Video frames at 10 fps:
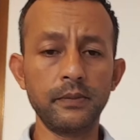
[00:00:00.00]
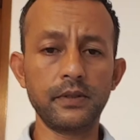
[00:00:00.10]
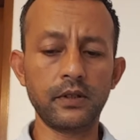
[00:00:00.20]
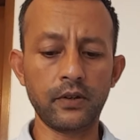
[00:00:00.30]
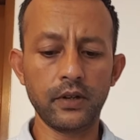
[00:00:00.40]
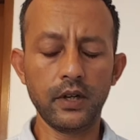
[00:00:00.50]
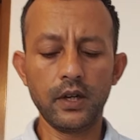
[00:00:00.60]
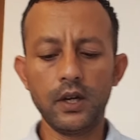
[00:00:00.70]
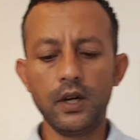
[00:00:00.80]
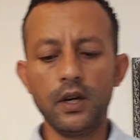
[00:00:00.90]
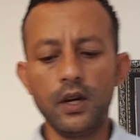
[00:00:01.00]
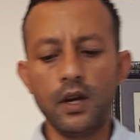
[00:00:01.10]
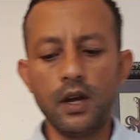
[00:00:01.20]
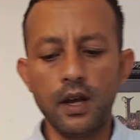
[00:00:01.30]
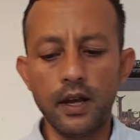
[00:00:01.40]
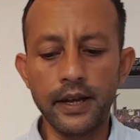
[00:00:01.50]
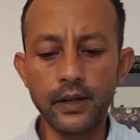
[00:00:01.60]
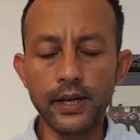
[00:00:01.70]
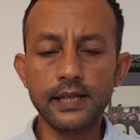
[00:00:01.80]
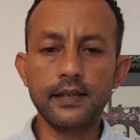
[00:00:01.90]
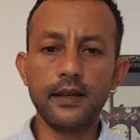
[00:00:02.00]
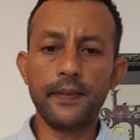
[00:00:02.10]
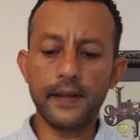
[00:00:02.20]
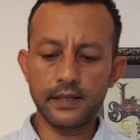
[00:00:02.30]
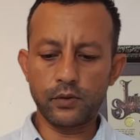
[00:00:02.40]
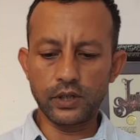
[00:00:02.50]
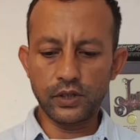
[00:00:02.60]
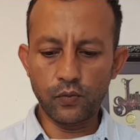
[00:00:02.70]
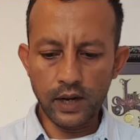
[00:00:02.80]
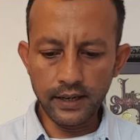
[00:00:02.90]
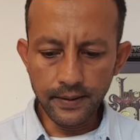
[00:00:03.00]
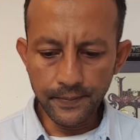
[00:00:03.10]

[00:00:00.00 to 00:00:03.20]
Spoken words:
So anyways, that's question one.